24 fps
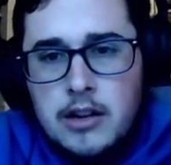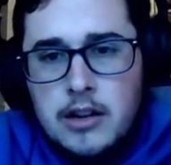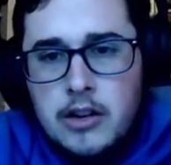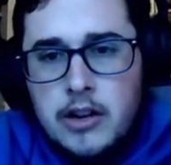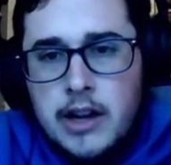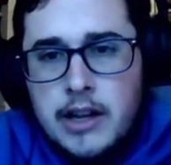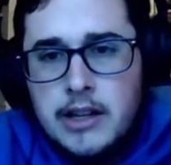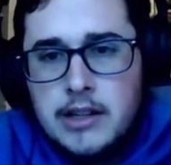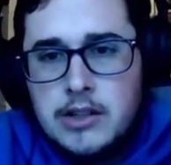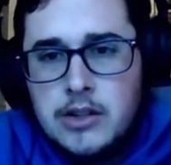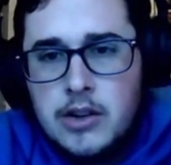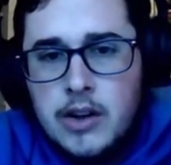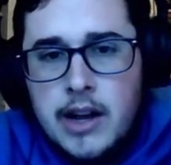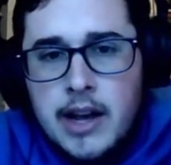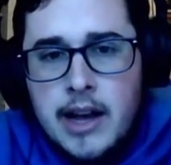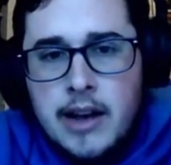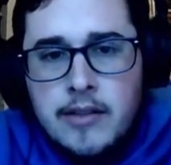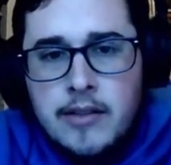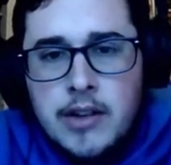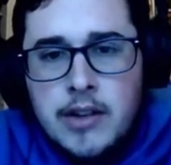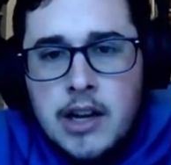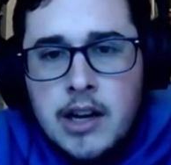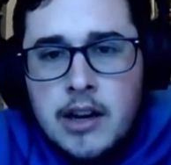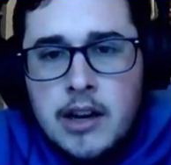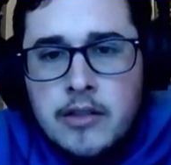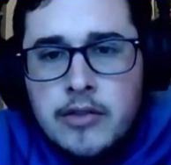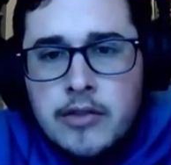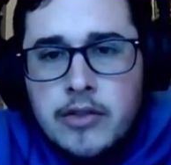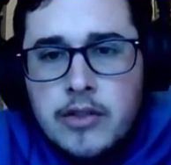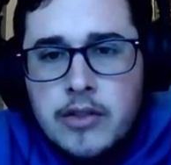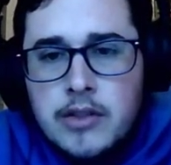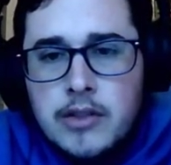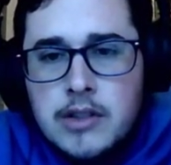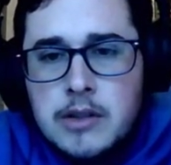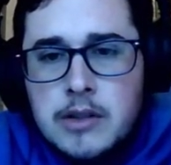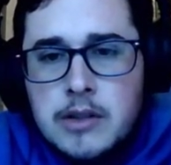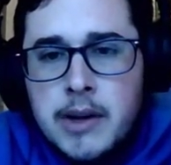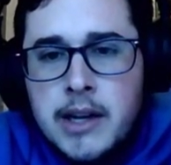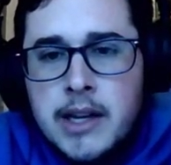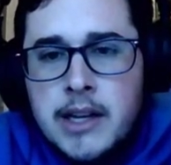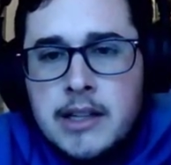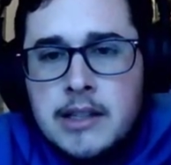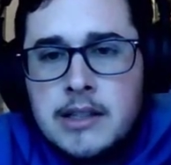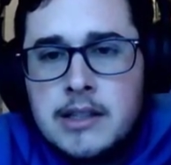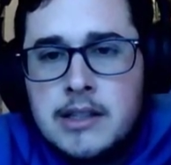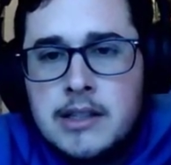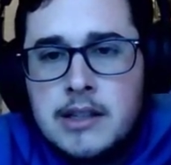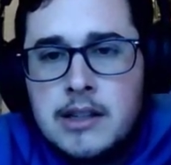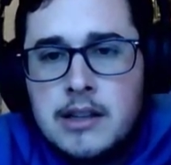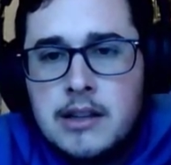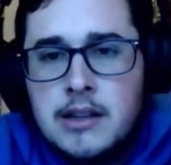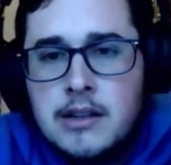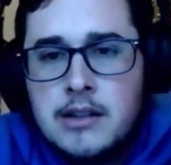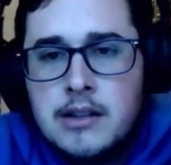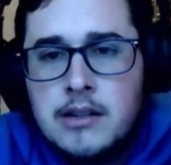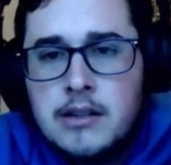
Okay, so I have enough space.